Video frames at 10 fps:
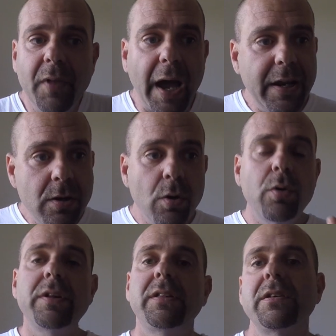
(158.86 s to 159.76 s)
I
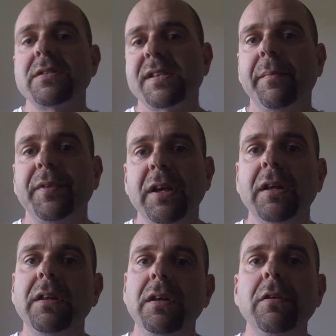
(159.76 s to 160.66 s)
know that there's something
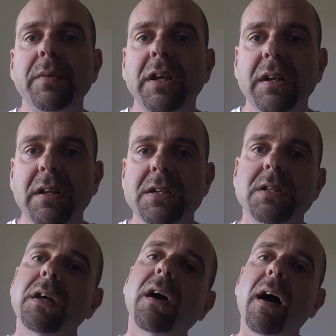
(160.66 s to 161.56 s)
in the human
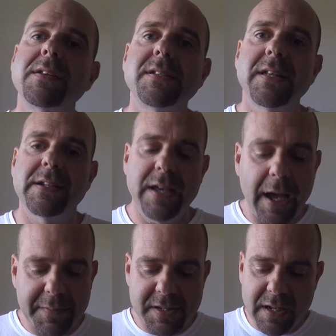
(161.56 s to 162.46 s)
condition that causes that to
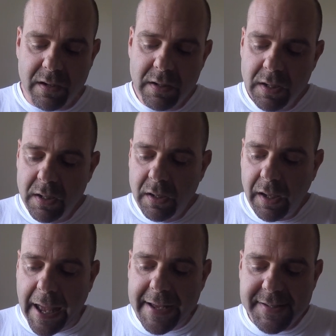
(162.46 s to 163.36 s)
happen. Now,
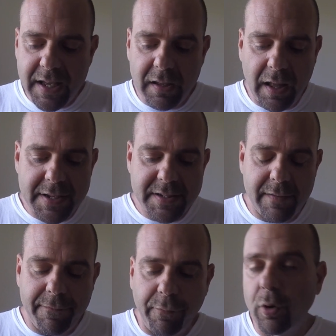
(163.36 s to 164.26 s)
as a
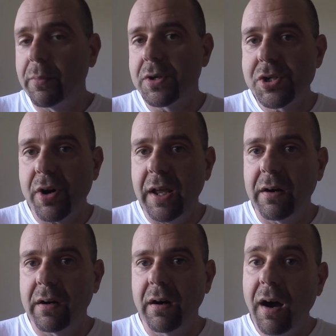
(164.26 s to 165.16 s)
former
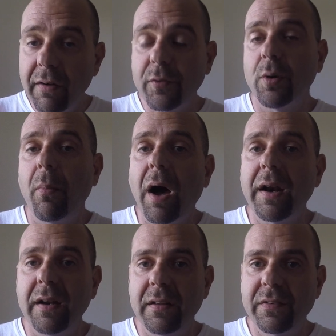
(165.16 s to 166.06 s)
trader of
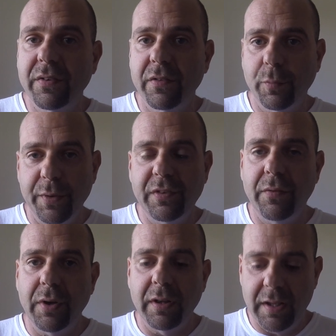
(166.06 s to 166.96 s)
commodities
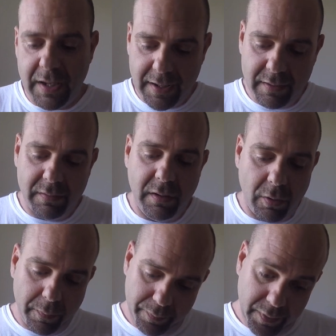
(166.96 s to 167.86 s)
specifically, and
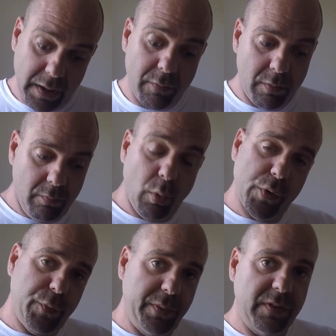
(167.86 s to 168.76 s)
even more
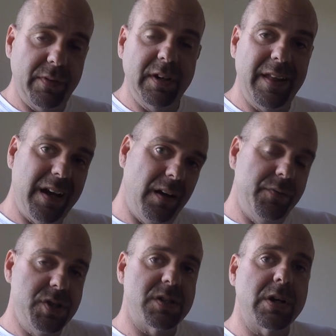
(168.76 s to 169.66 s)
specific to that,
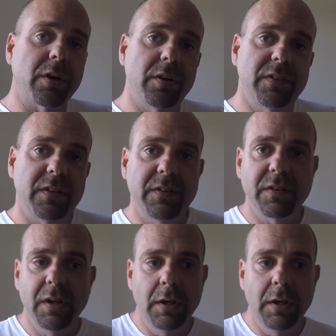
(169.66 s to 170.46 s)
of just currencies,